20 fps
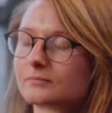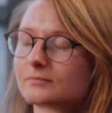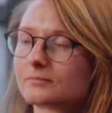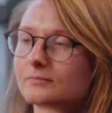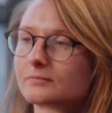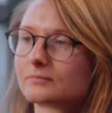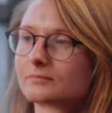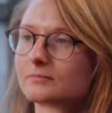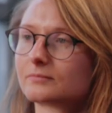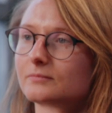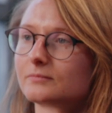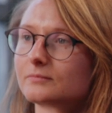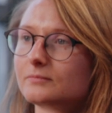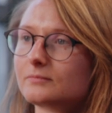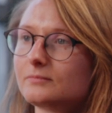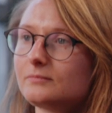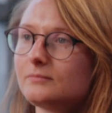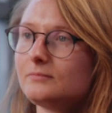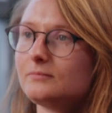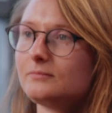
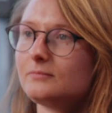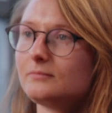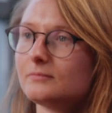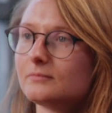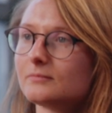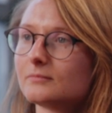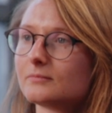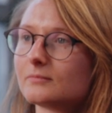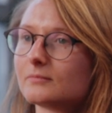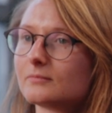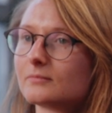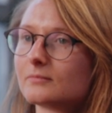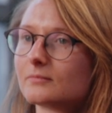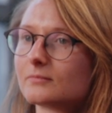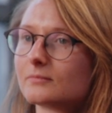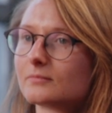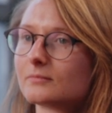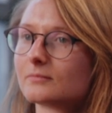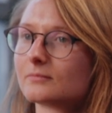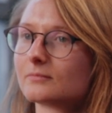
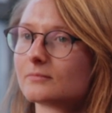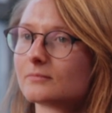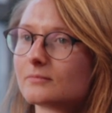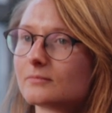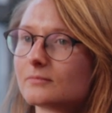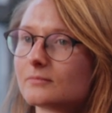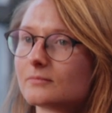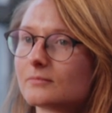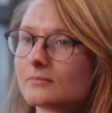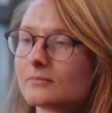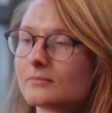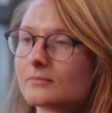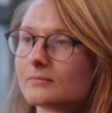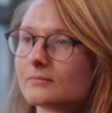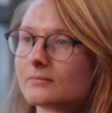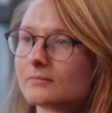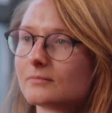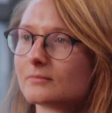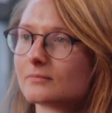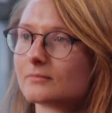
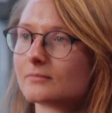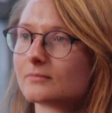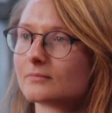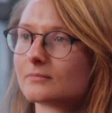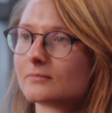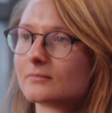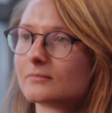The person shown says nothing.